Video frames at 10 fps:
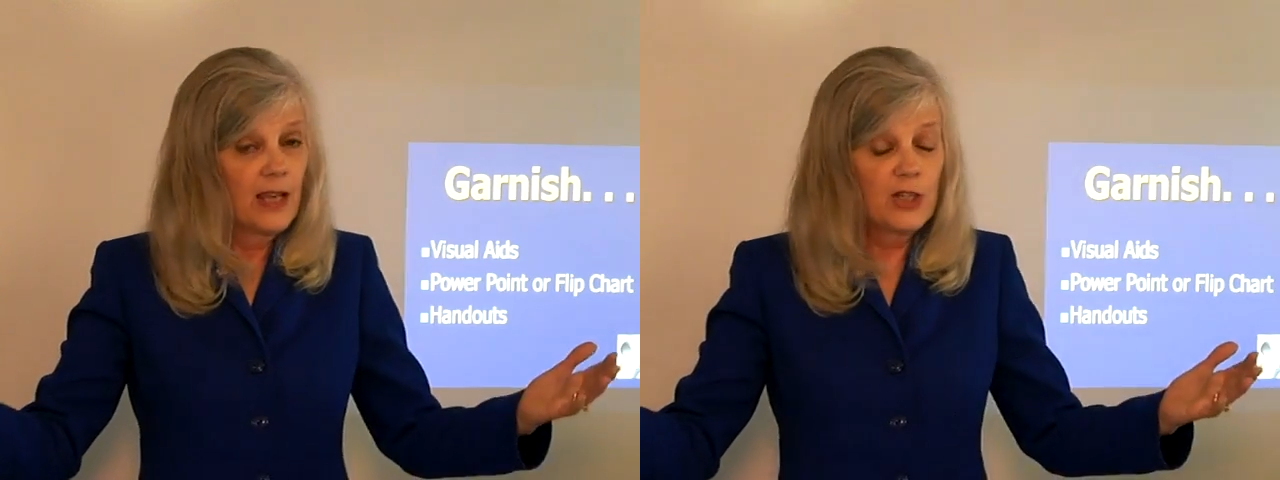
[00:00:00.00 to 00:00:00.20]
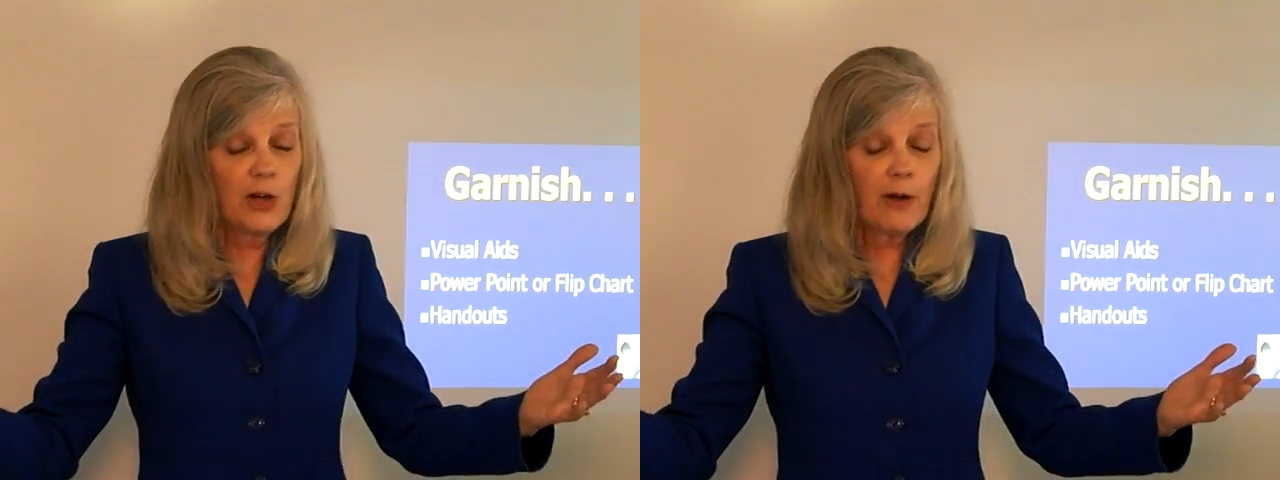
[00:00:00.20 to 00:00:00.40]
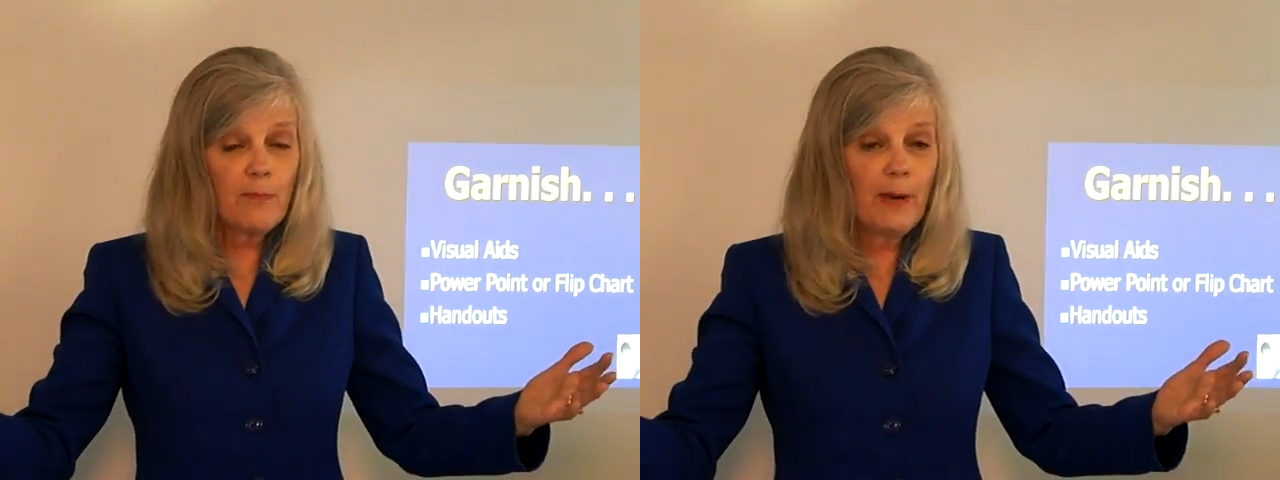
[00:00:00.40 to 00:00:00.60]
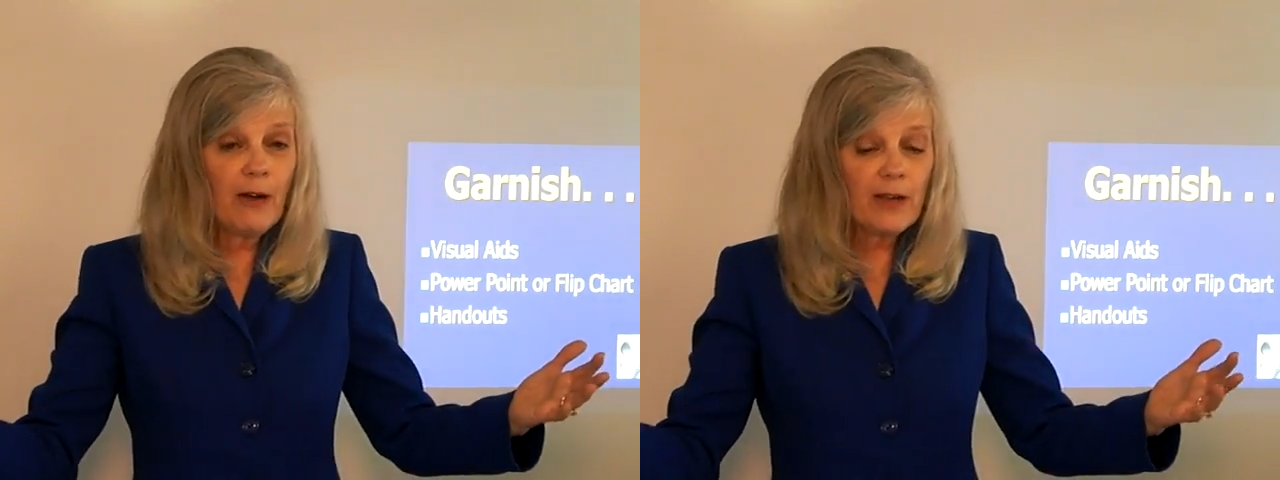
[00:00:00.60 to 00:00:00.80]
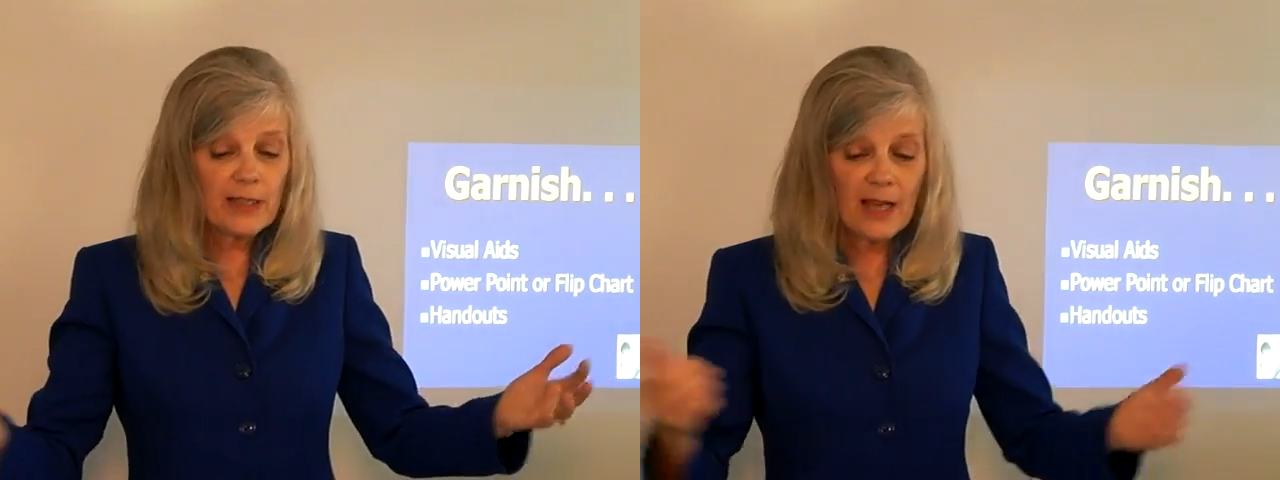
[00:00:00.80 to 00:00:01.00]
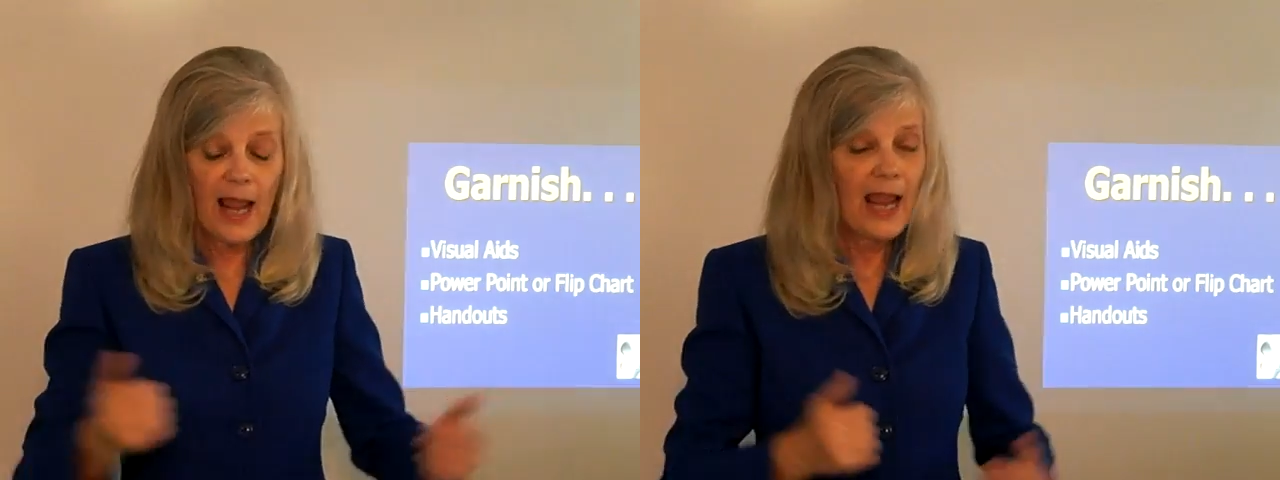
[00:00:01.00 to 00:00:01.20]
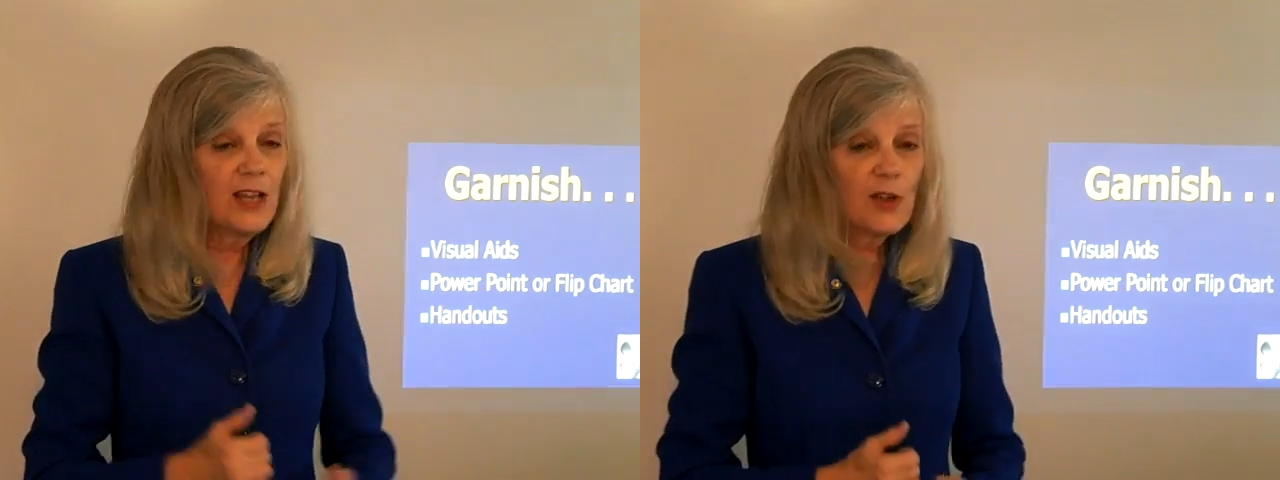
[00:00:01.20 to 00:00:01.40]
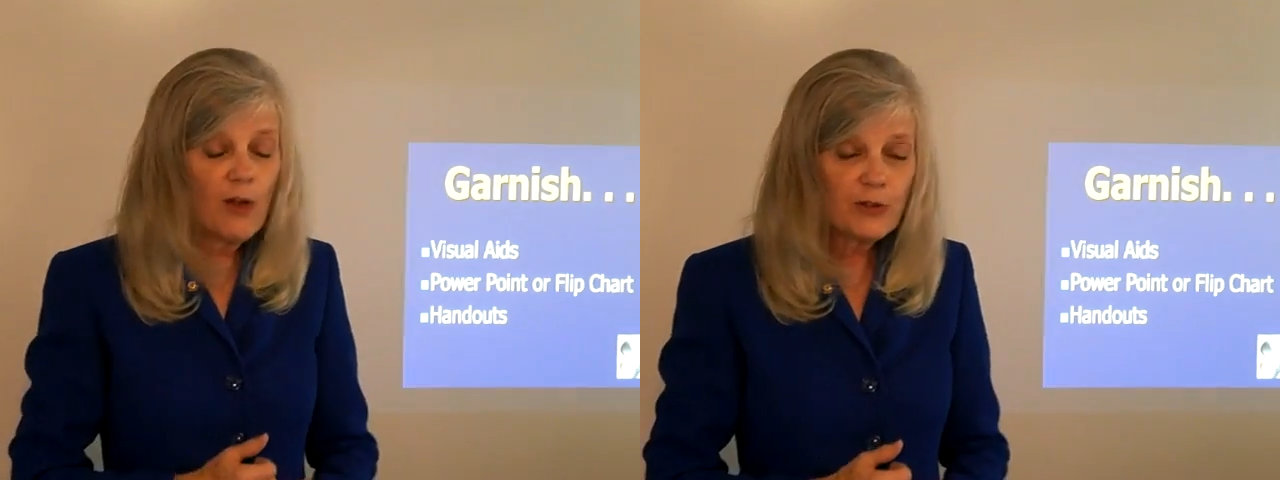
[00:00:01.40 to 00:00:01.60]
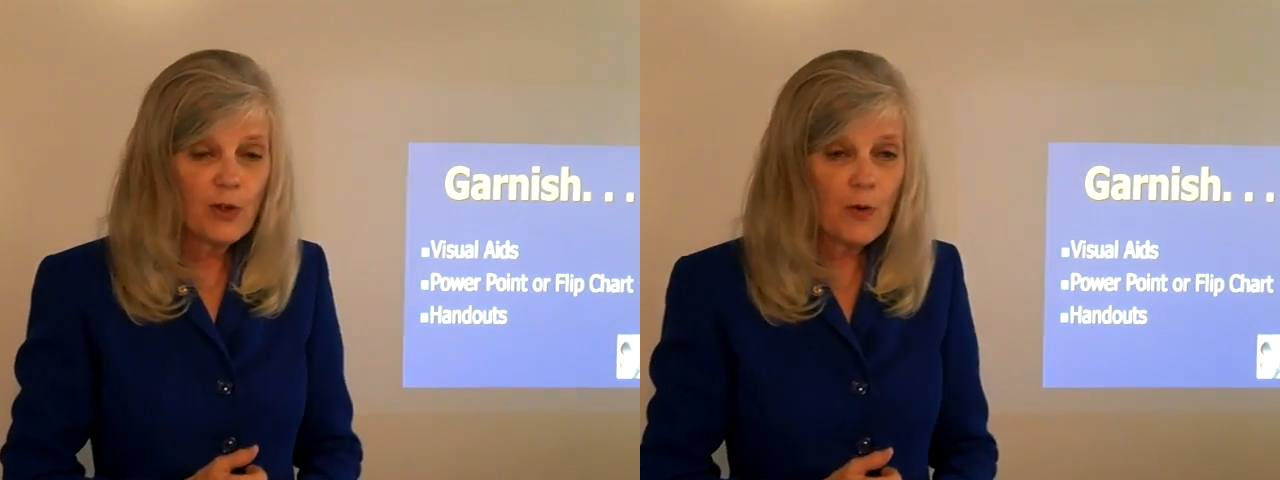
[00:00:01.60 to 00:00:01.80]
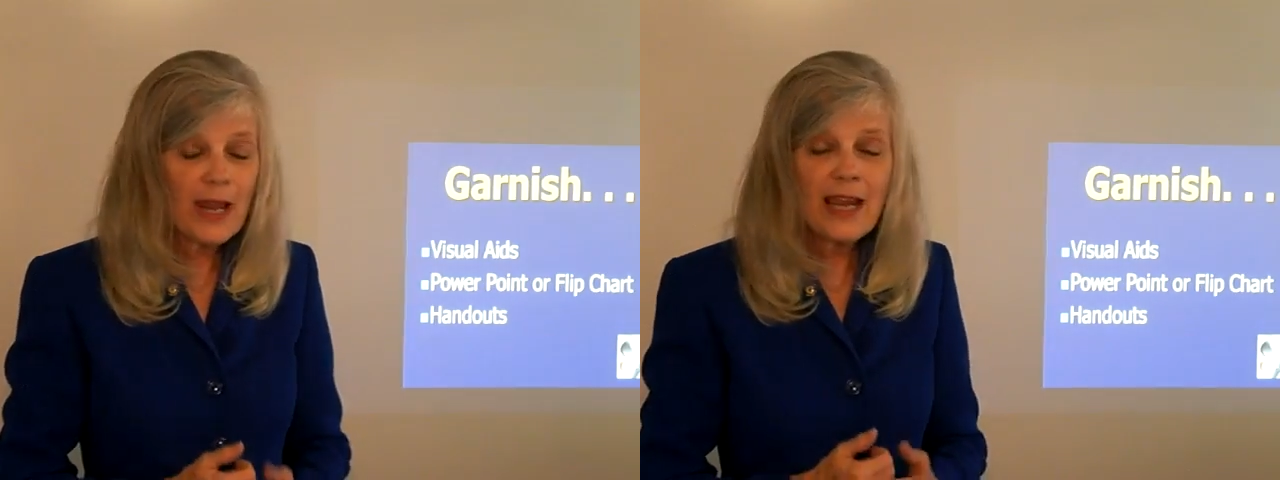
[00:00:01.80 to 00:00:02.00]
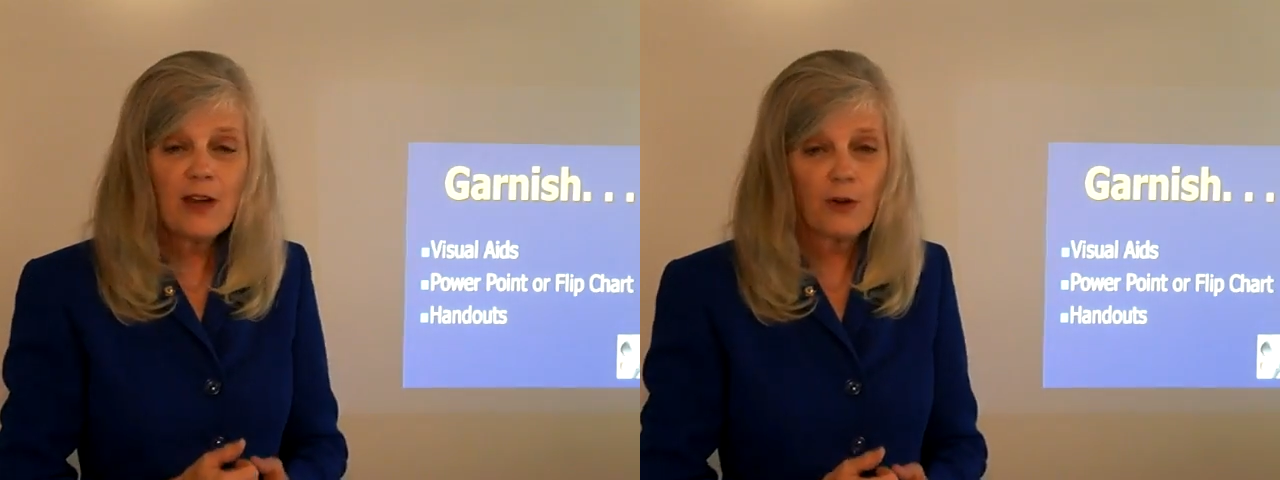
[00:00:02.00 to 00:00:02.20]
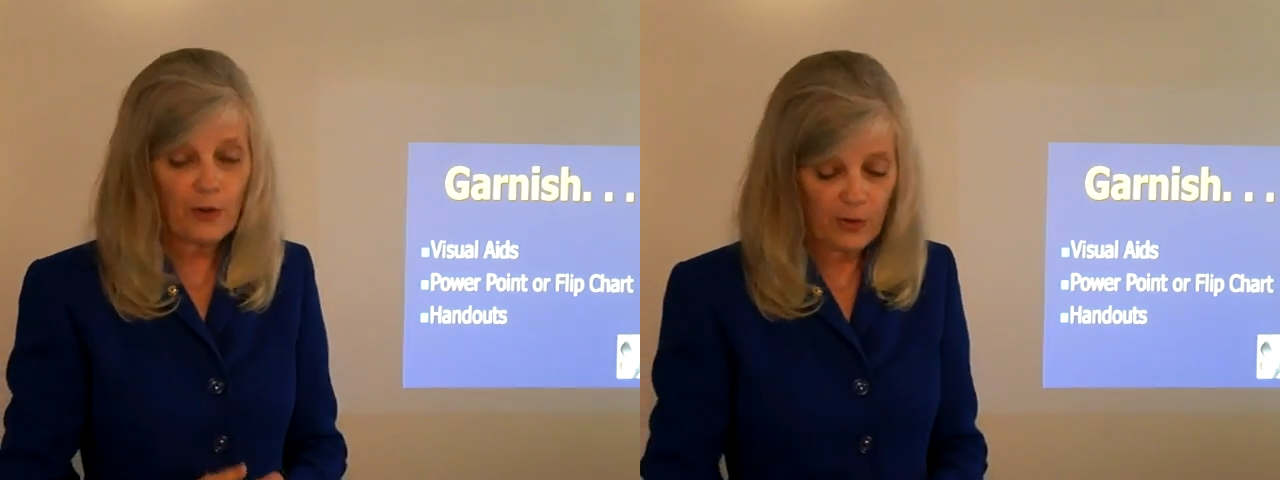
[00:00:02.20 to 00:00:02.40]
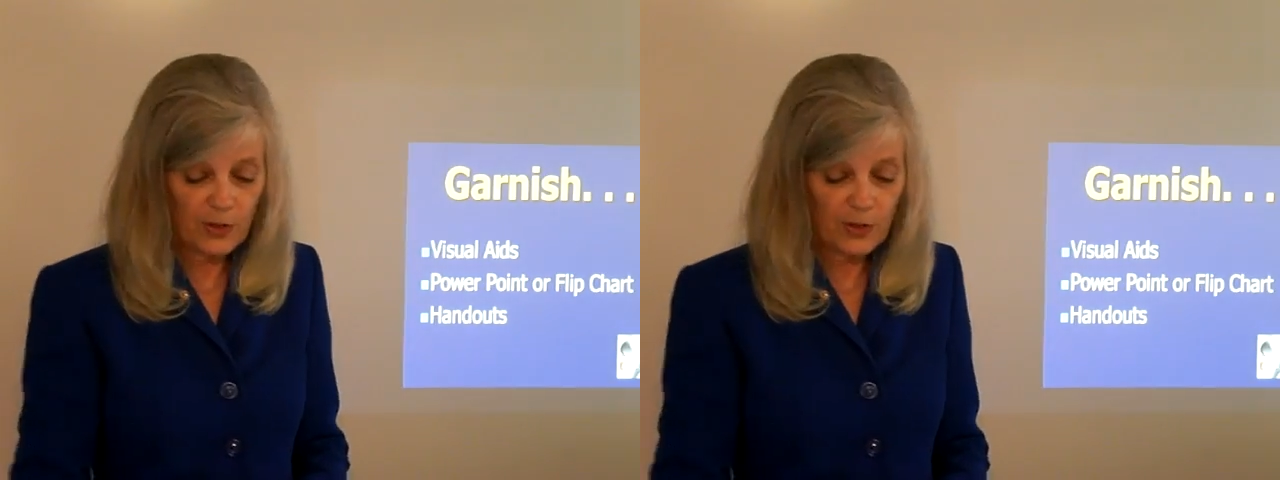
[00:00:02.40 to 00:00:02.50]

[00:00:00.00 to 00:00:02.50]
Jerry Barrett is also eager